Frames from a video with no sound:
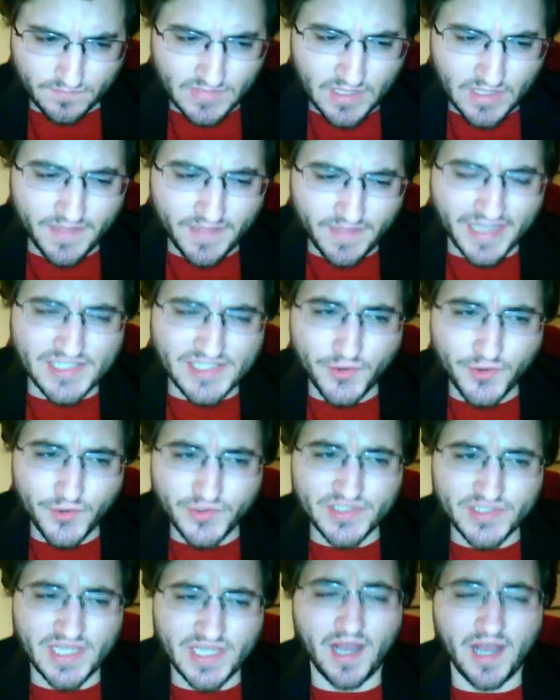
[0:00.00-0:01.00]
That's
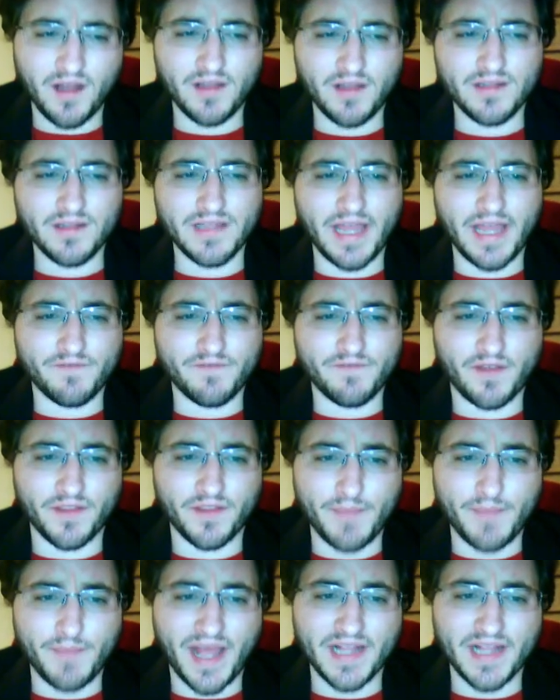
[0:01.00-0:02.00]
who's left
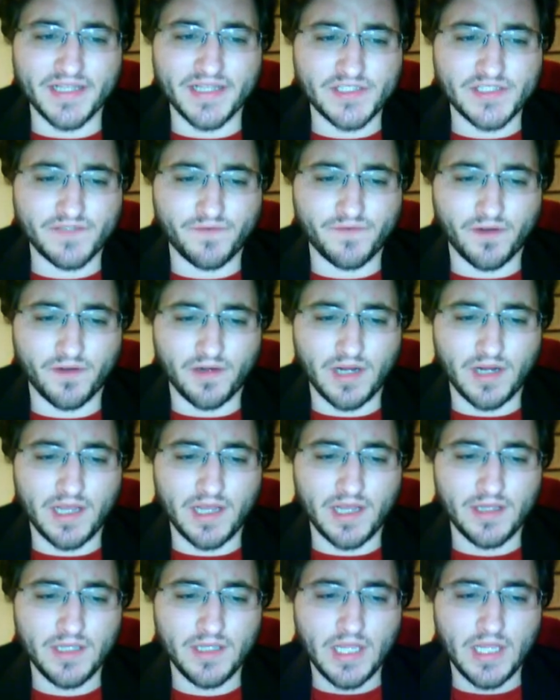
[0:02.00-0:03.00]
on the ballots
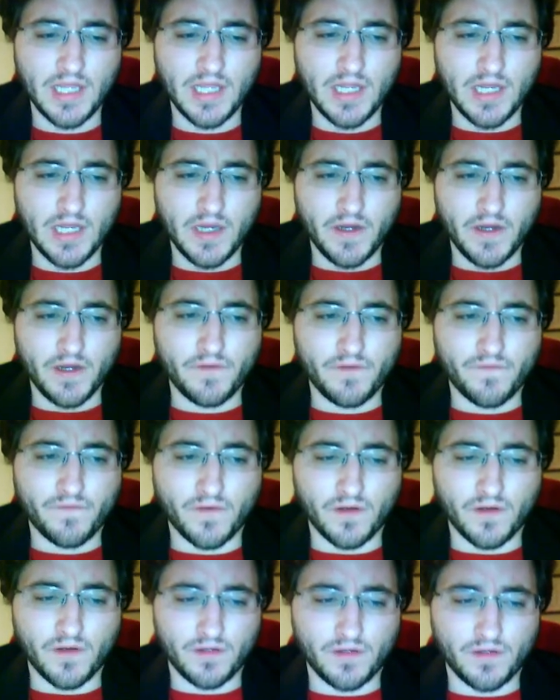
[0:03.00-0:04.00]
for
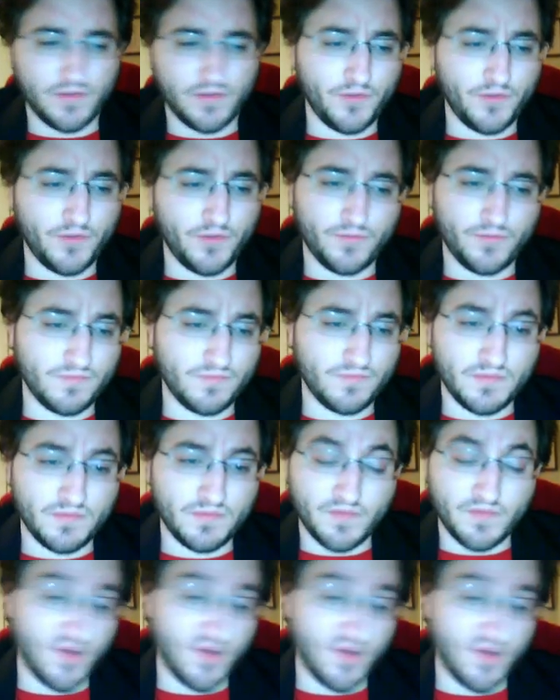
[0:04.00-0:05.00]
who
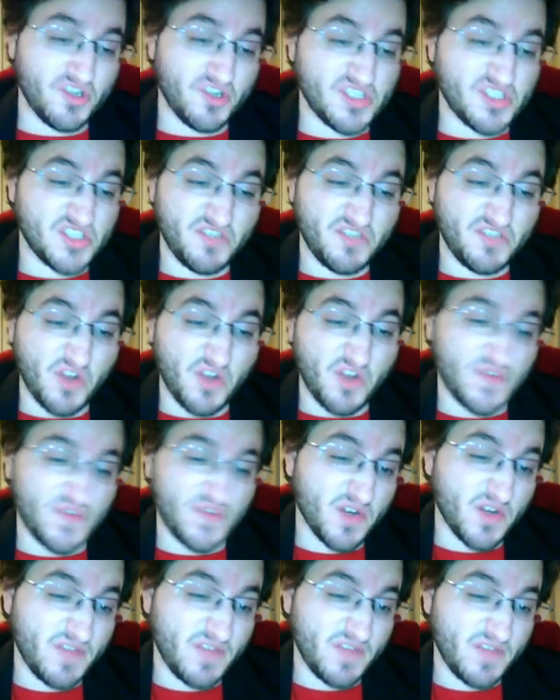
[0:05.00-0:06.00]
the voters could vote
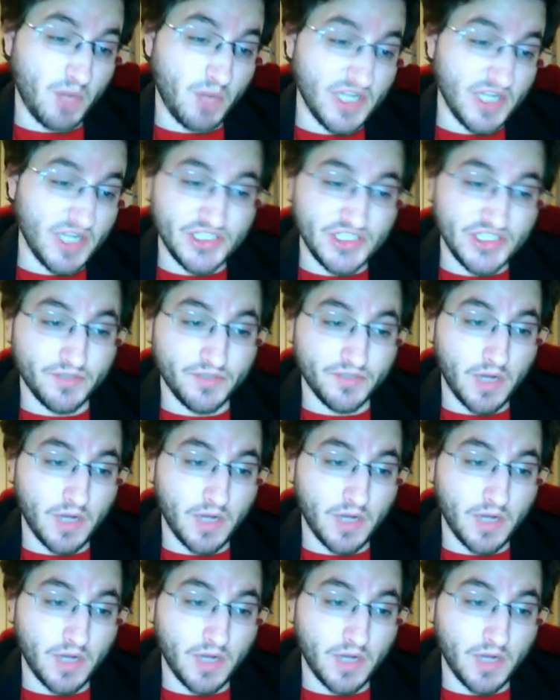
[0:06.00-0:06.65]
for if they wanted to.